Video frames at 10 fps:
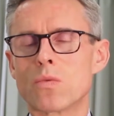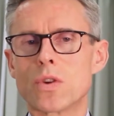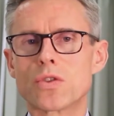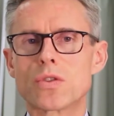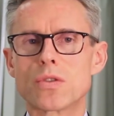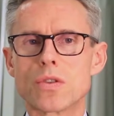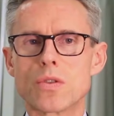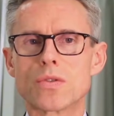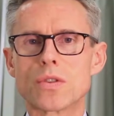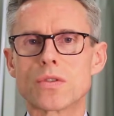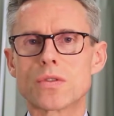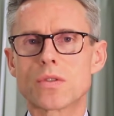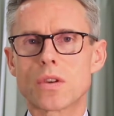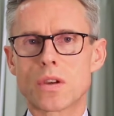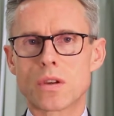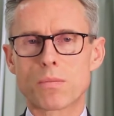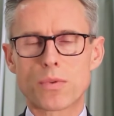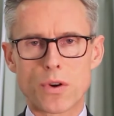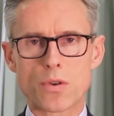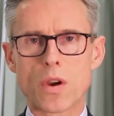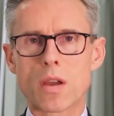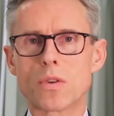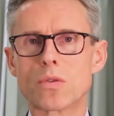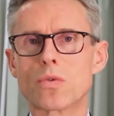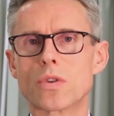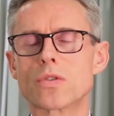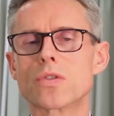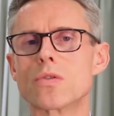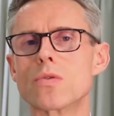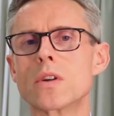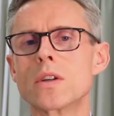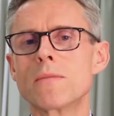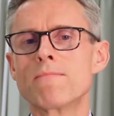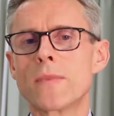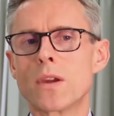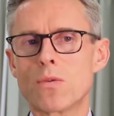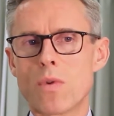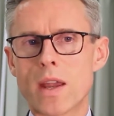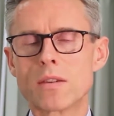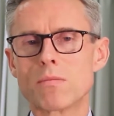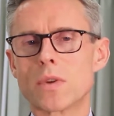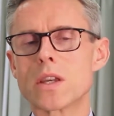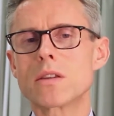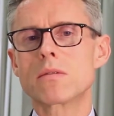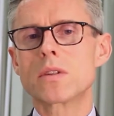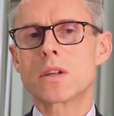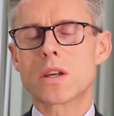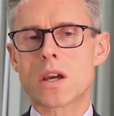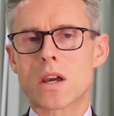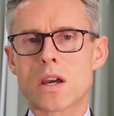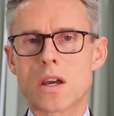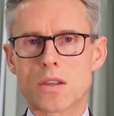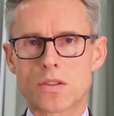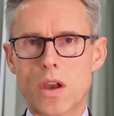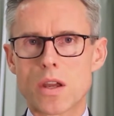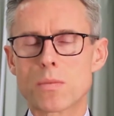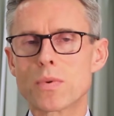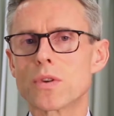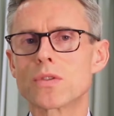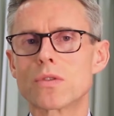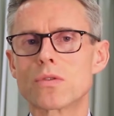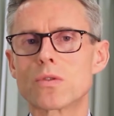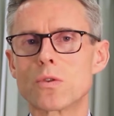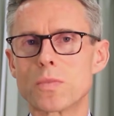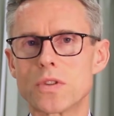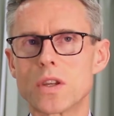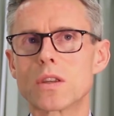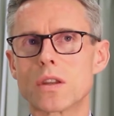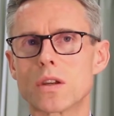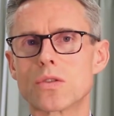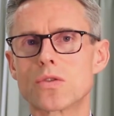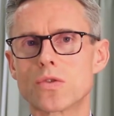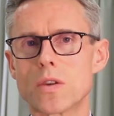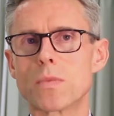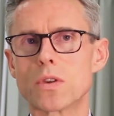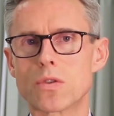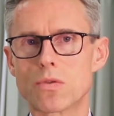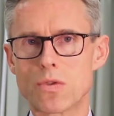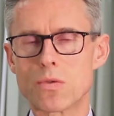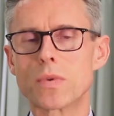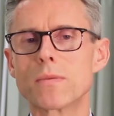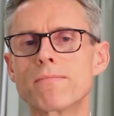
which uses a program in order to randomly assign a person to a particular treatment group.